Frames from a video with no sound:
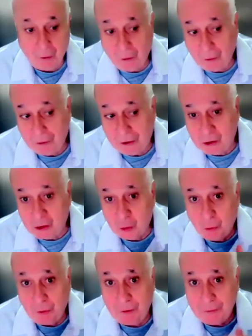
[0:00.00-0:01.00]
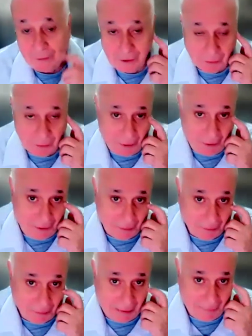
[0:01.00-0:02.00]
on its ruins the Israelis
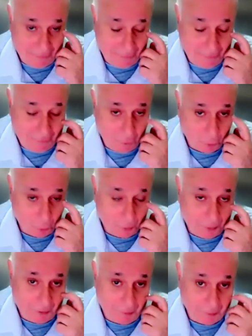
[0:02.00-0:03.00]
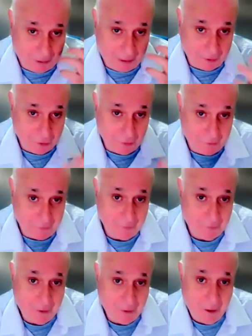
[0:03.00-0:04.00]
planted European pine trees,
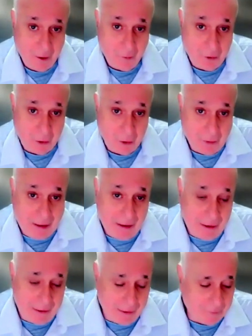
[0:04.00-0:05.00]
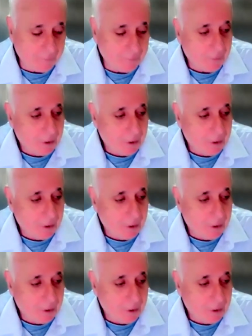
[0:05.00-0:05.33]
which were alien